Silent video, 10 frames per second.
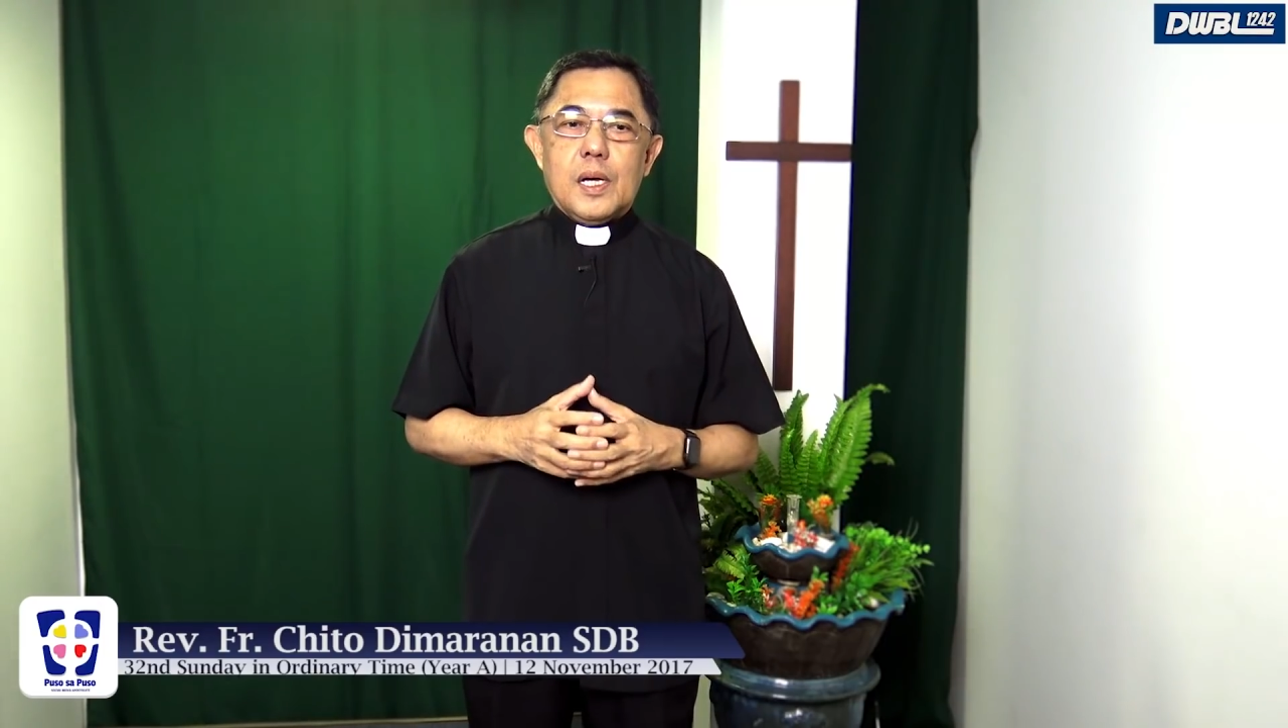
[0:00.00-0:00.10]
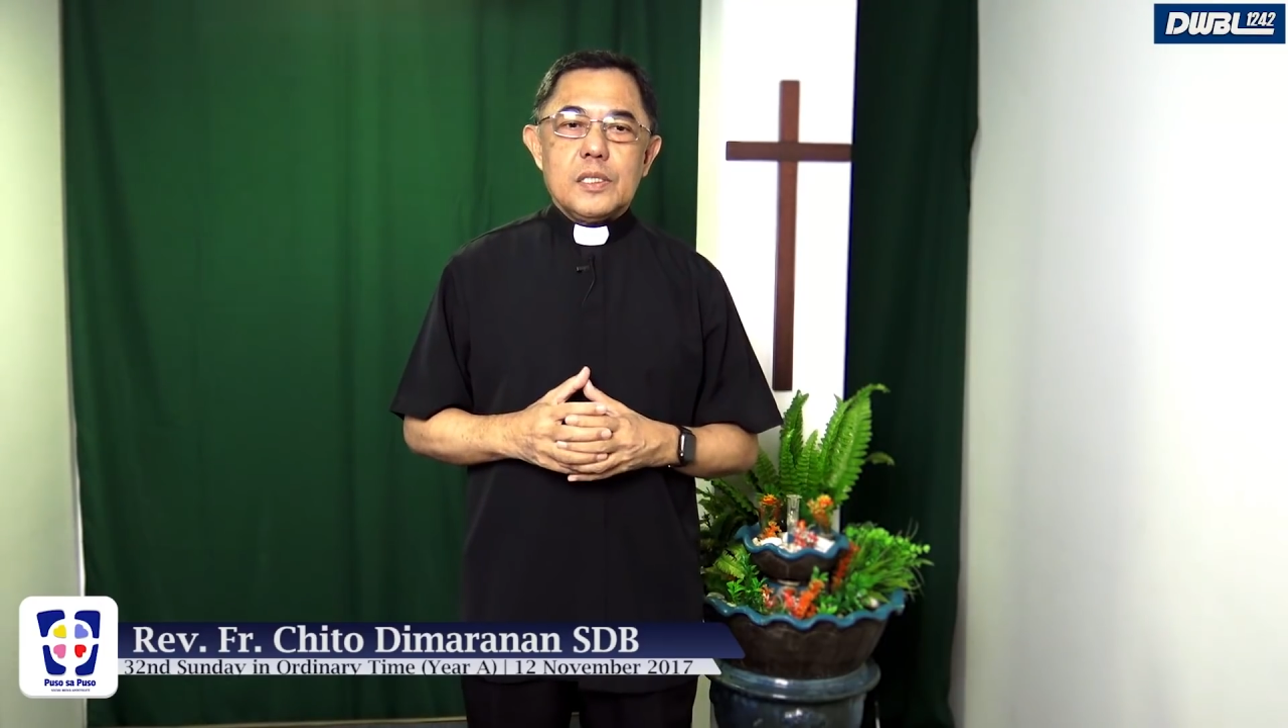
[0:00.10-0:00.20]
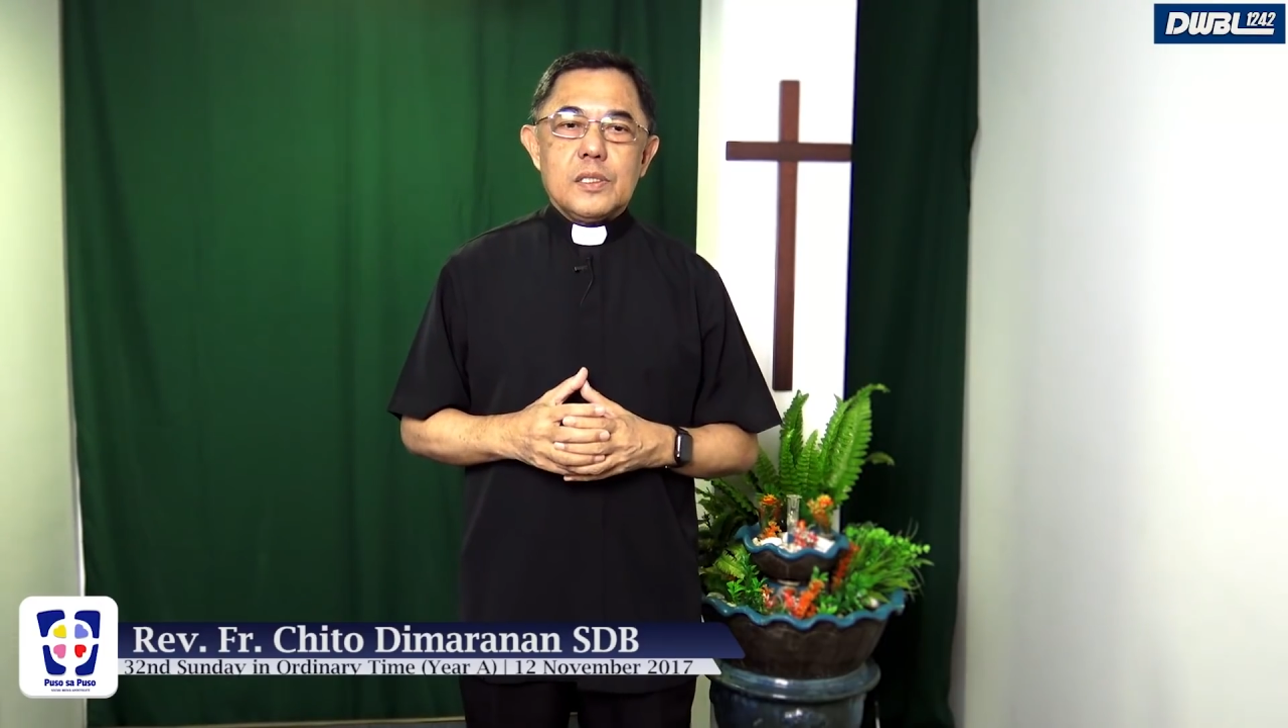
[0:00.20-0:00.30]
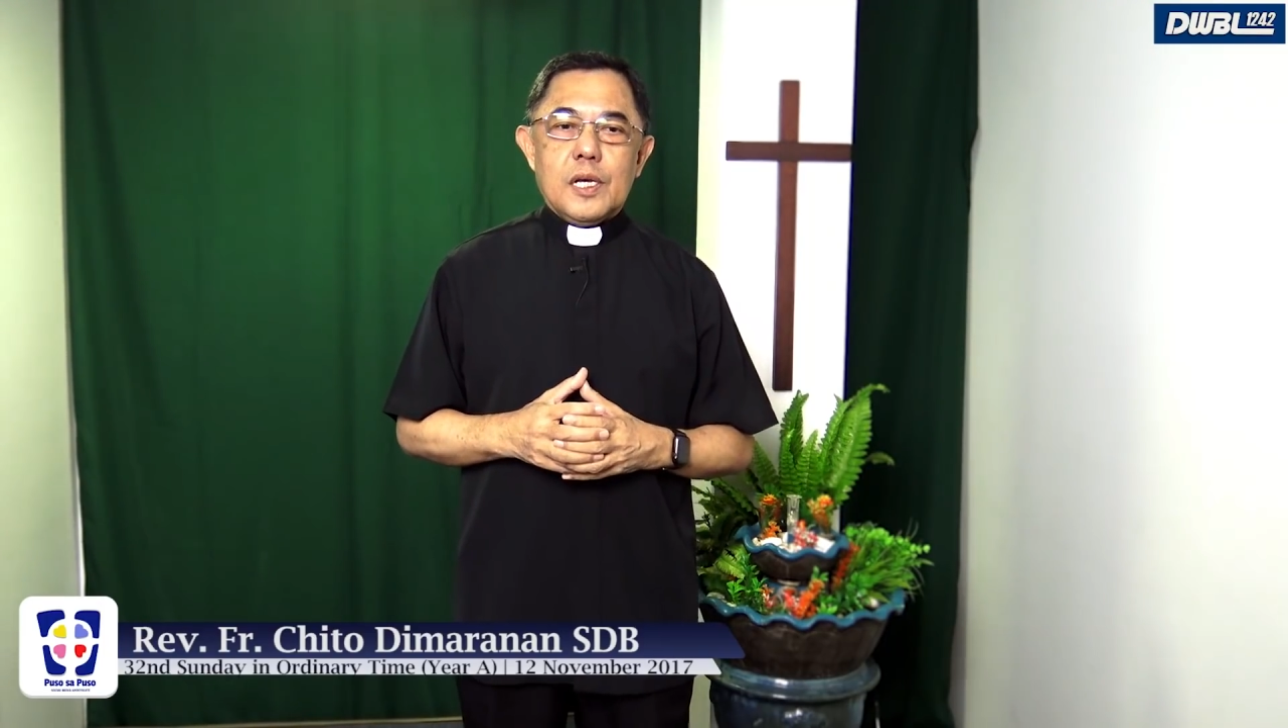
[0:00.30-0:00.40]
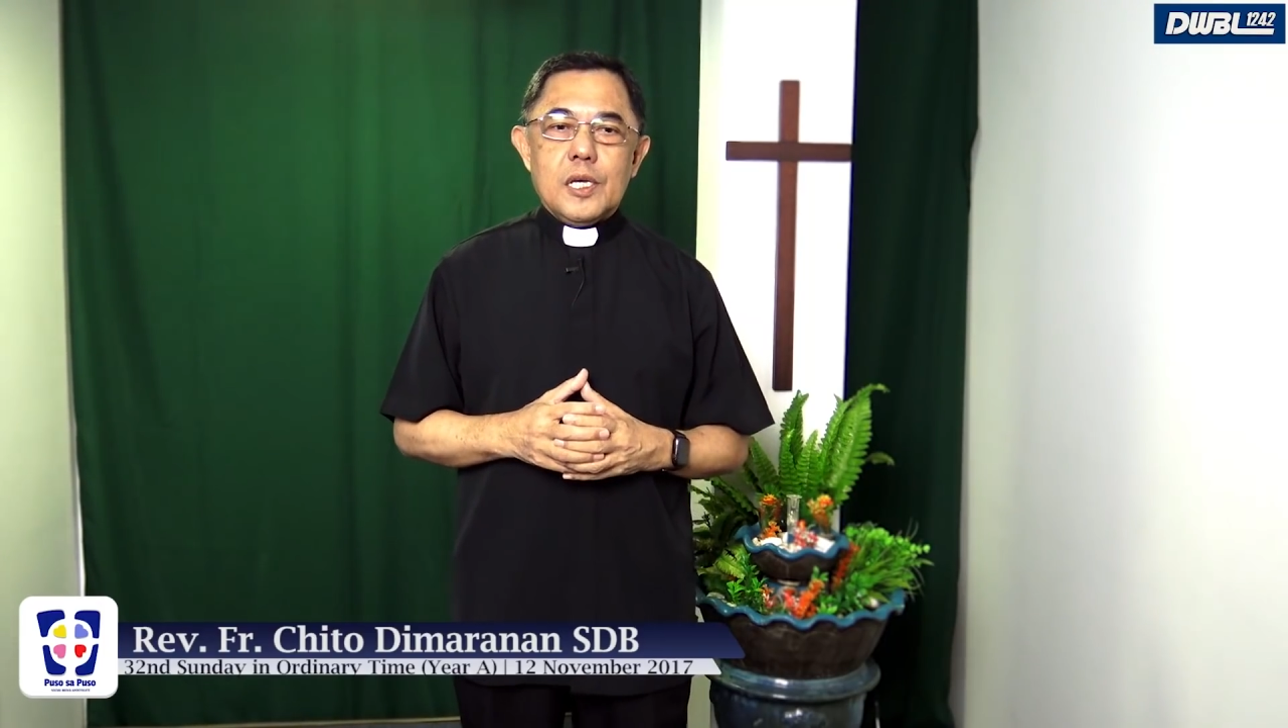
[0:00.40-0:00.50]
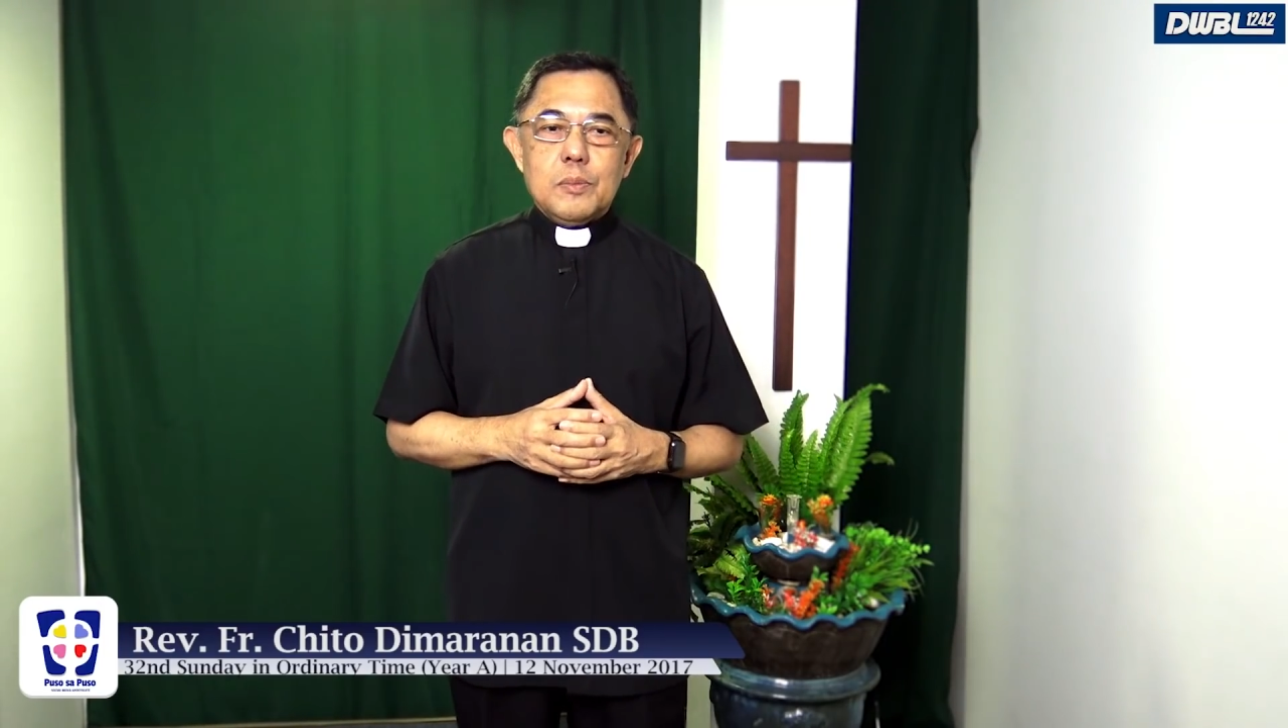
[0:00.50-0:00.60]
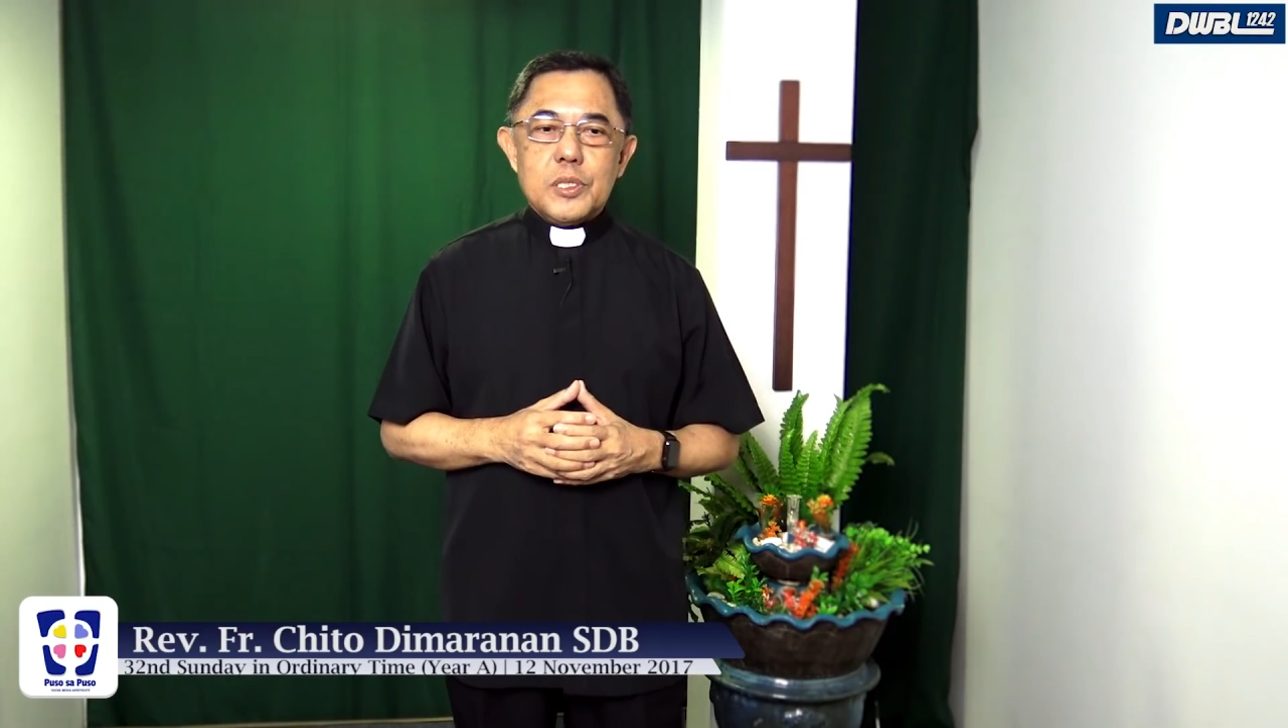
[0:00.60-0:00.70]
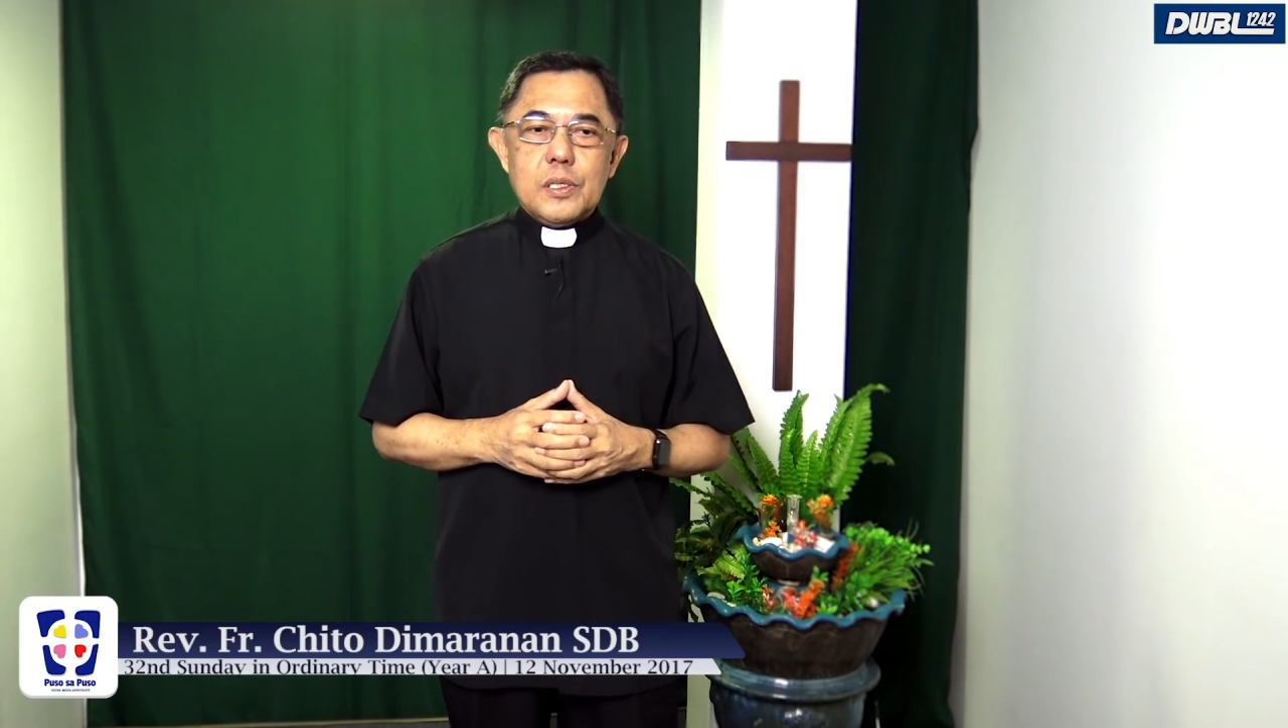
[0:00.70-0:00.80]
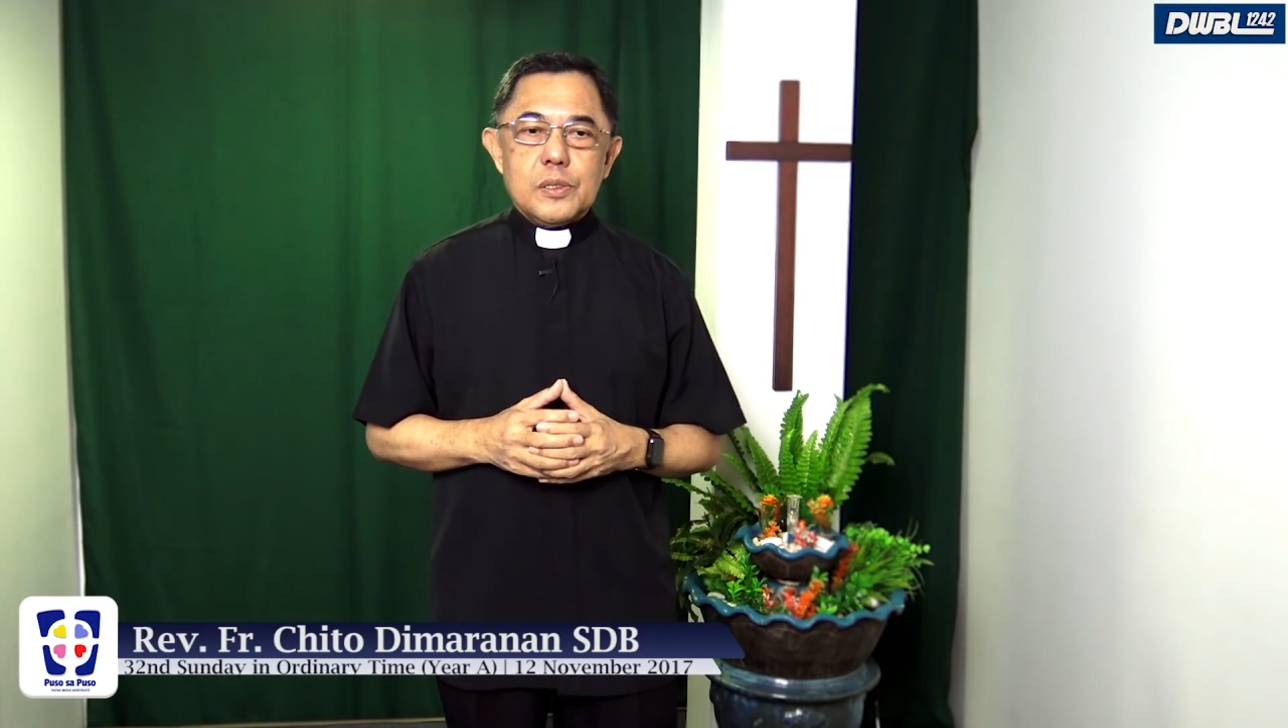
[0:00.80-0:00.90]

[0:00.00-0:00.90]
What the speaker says: At times,